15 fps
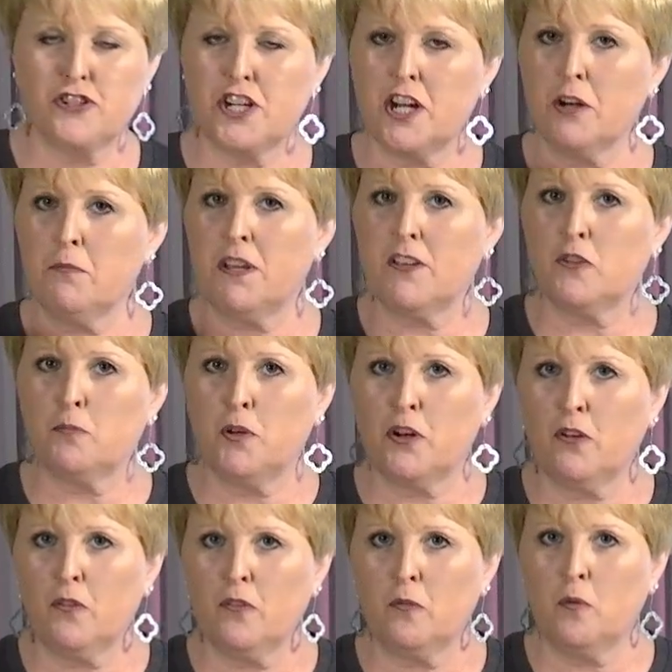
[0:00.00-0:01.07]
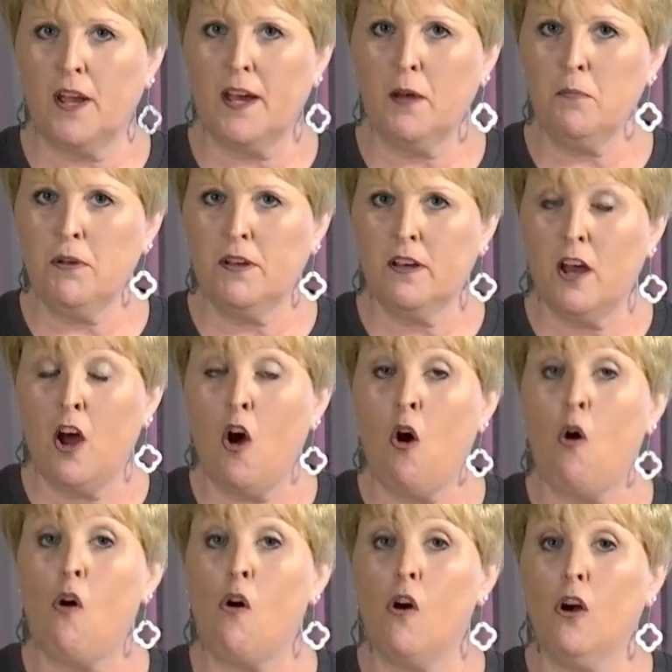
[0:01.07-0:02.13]
Jeremy has put on the web,
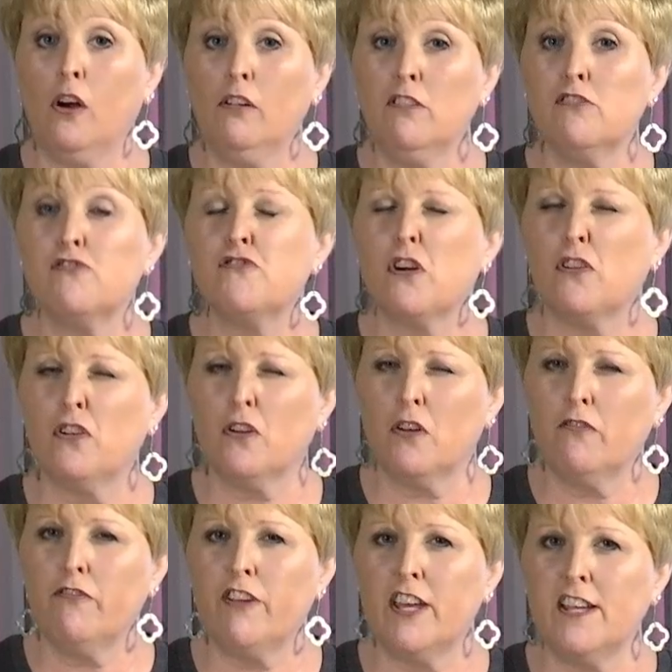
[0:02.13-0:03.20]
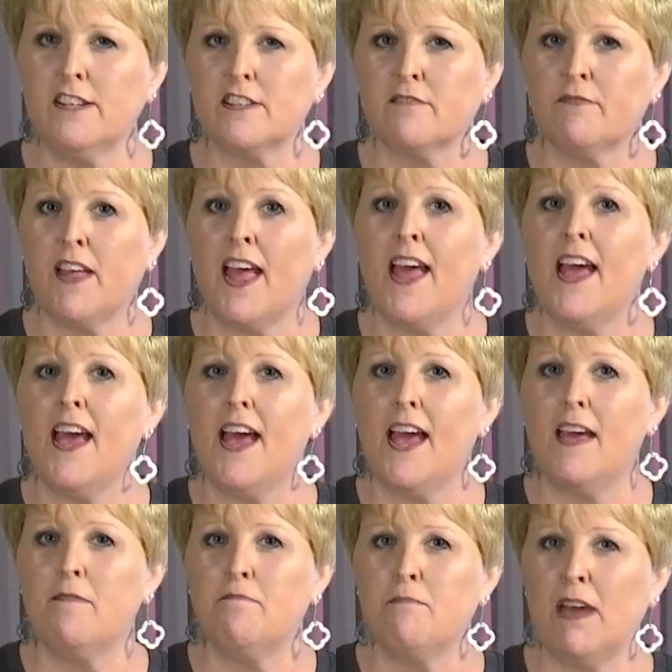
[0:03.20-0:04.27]
or draw your own feet
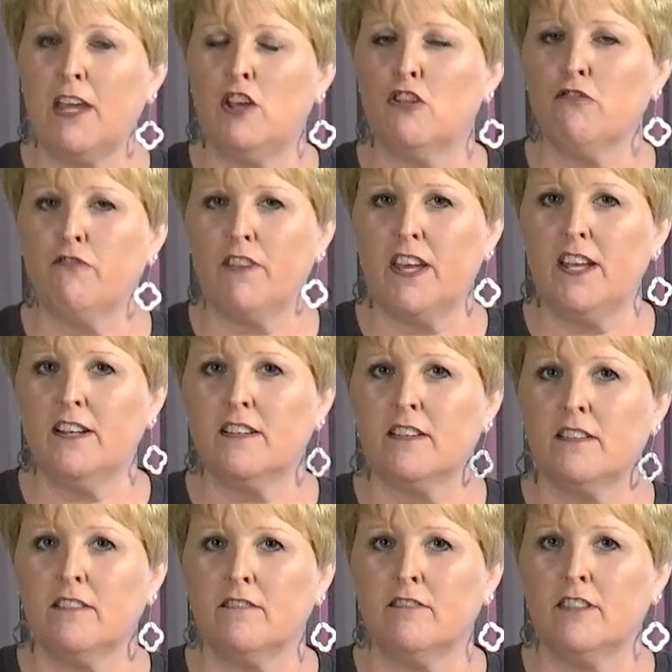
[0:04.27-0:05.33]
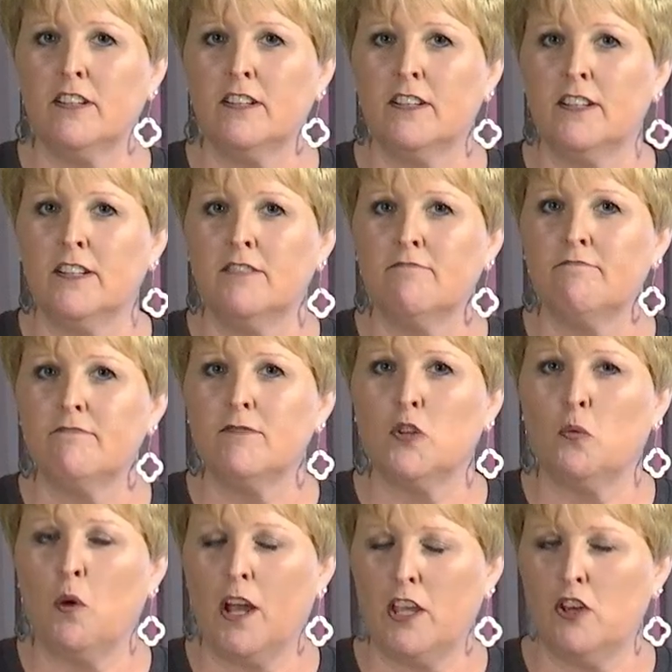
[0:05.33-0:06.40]
and make your feet
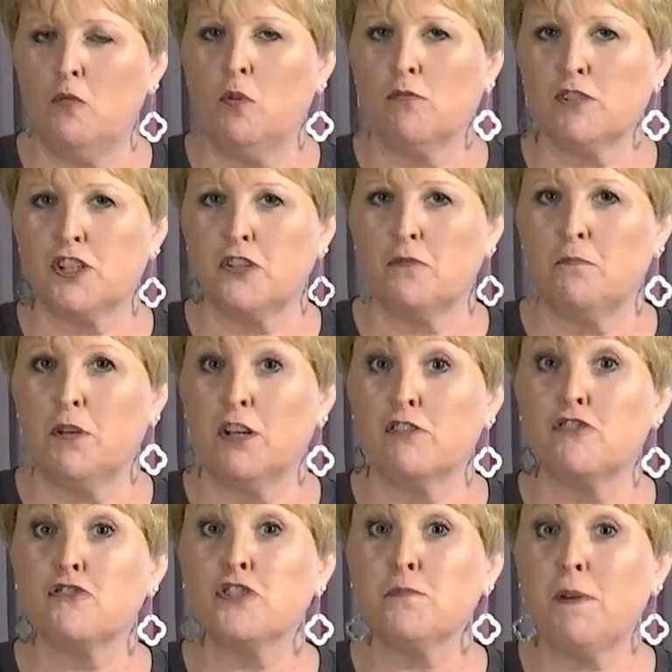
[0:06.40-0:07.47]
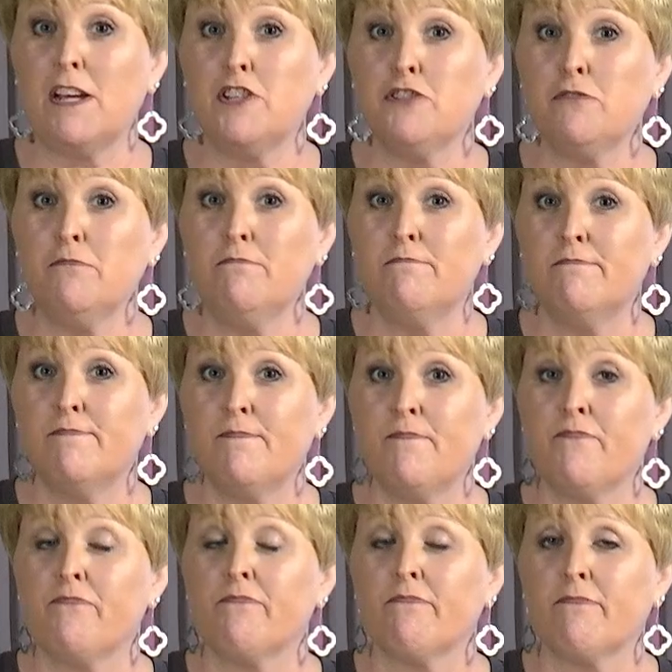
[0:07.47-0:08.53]
the way you want to, because you're special,
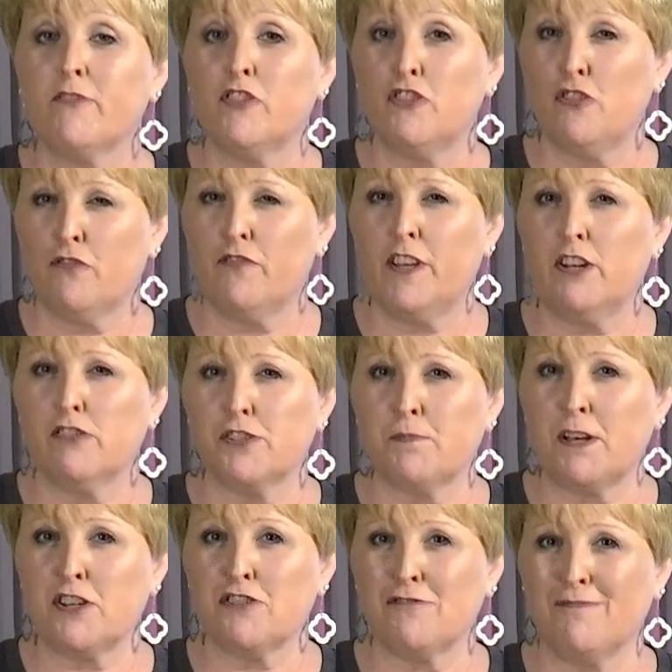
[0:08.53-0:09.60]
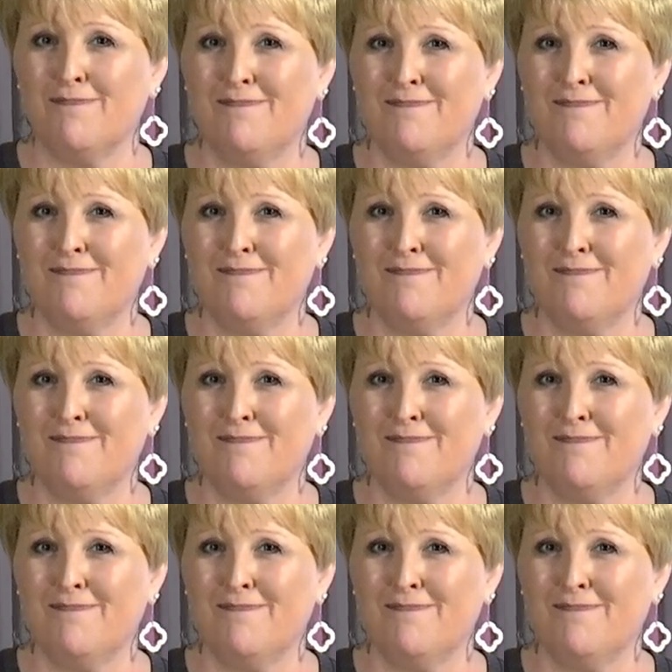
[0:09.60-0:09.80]
so your feet are special.